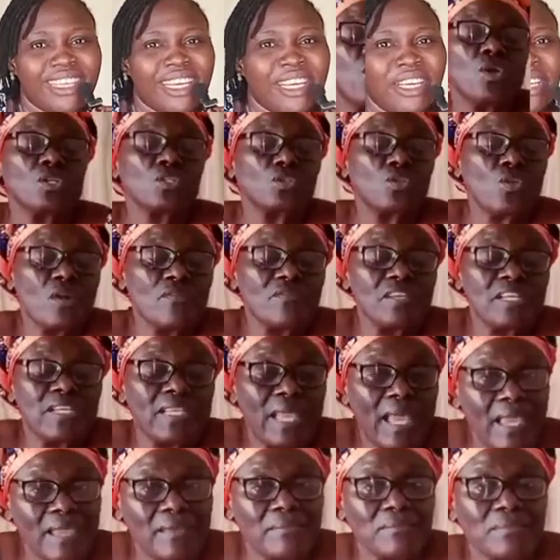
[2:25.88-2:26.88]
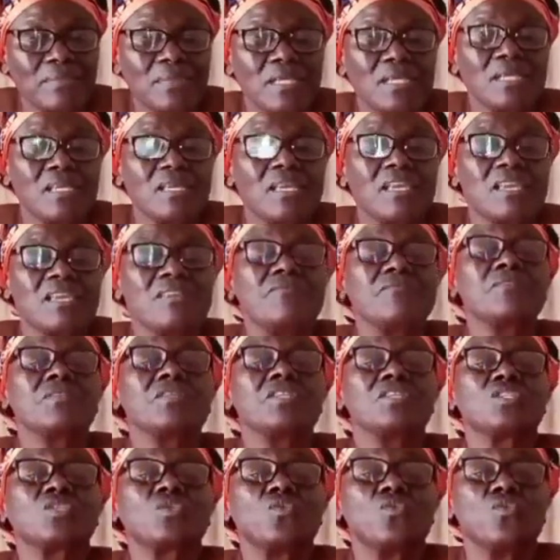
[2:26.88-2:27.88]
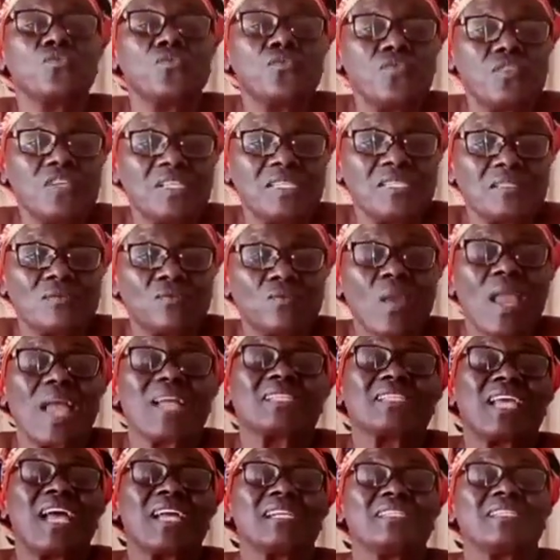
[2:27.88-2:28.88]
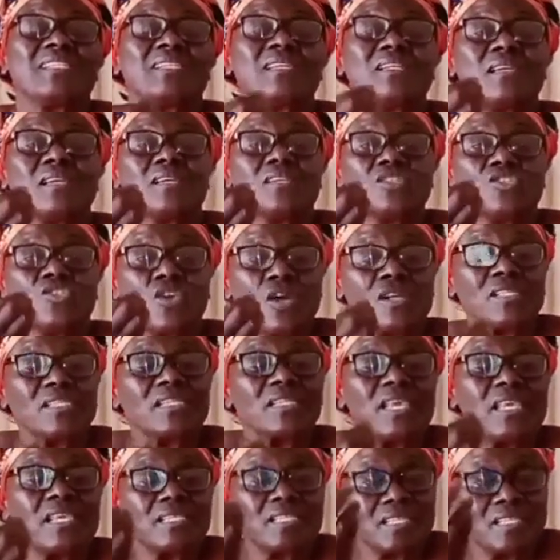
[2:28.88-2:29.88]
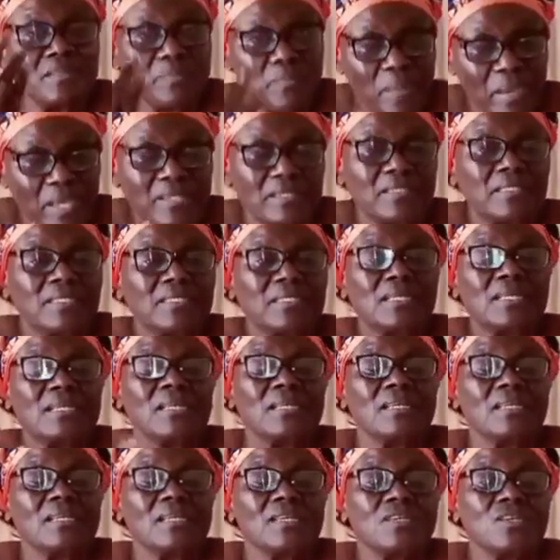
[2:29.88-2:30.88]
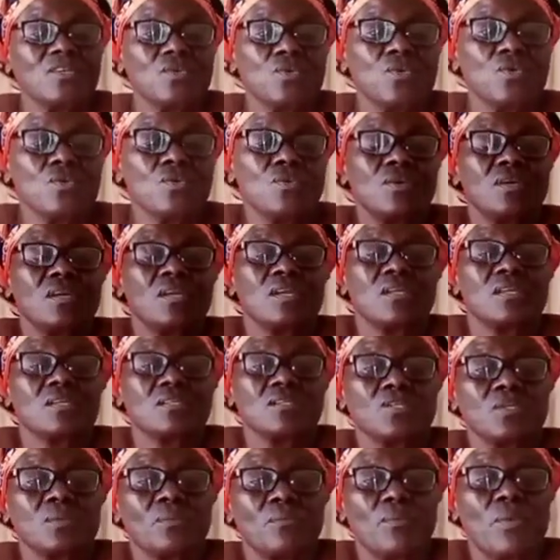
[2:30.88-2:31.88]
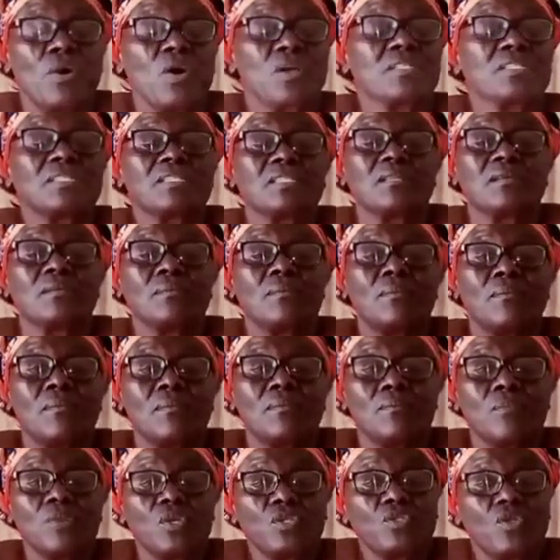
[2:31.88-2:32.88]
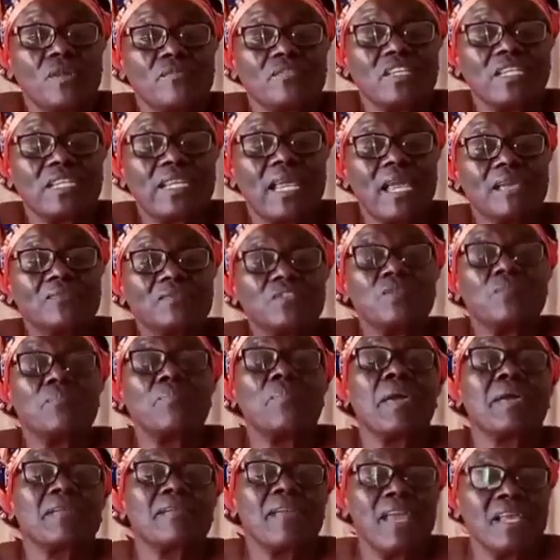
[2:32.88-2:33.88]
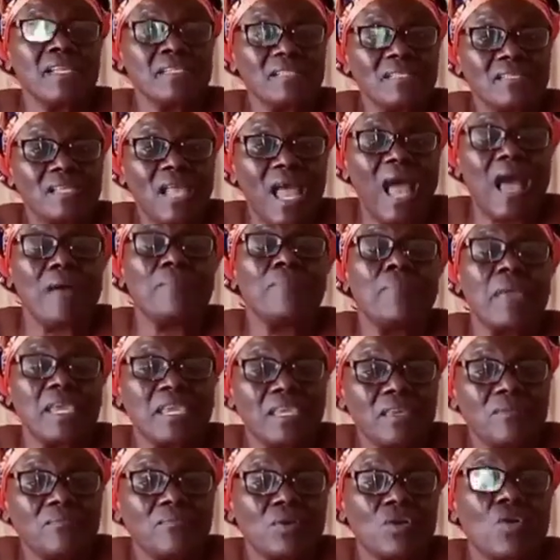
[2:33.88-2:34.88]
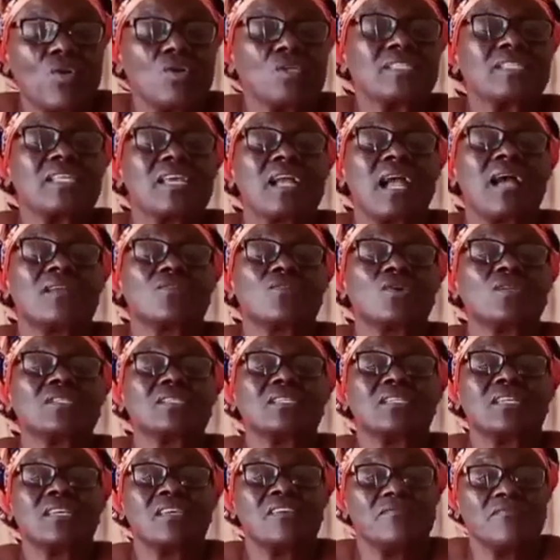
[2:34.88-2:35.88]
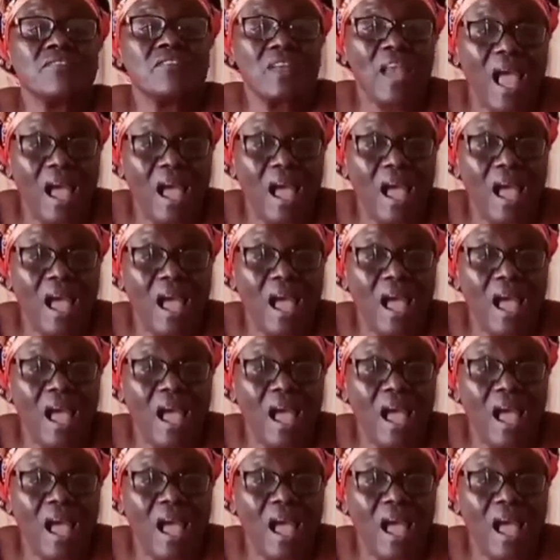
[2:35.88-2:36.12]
Most of the time, even the school fees, we are charging just a stipend, you know. But most of the times, the parents are begging because they cannot even